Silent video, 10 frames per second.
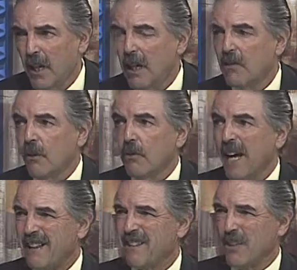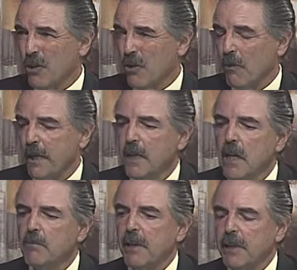So that's cure rate.
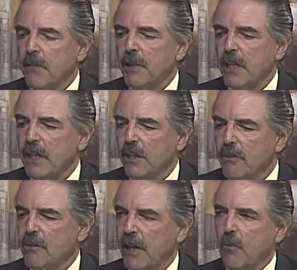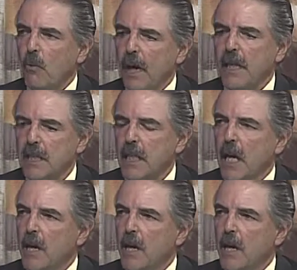But when they lose that weight,